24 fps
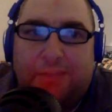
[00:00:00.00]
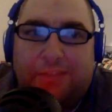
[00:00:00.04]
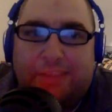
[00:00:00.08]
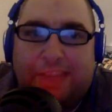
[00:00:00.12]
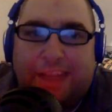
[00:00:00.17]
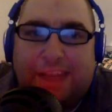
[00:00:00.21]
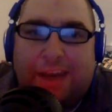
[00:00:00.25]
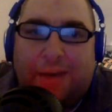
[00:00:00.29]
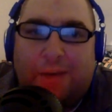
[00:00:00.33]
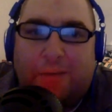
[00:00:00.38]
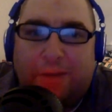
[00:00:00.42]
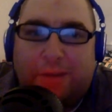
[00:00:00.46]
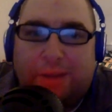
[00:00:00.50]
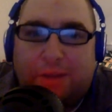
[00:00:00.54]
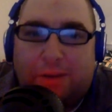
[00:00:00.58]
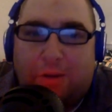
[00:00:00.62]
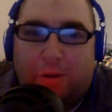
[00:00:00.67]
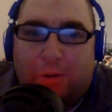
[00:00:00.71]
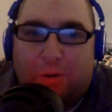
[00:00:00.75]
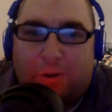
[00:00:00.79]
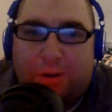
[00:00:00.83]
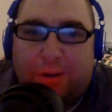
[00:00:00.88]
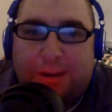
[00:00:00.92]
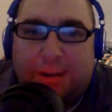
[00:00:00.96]
without
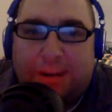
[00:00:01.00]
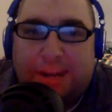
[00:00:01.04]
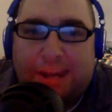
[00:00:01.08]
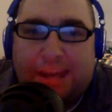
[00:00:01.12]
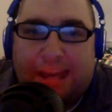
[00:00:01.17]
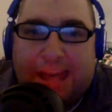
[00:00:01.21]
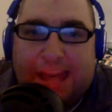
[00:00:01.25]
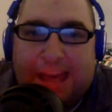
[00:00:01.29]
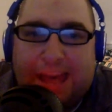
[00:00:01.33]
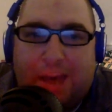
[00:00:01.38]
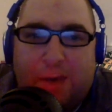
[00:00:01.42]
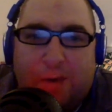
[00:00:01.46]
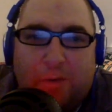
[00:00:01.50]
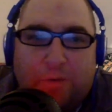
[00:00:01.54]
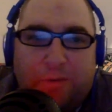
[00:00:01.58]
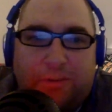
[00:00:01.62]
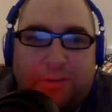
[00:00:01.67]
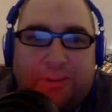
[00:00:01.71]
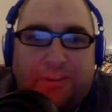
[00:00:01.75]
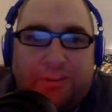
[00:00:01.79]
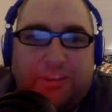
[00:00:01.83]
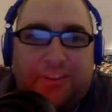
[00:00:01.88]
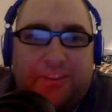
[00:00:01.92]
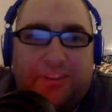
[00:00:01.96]
recording an out.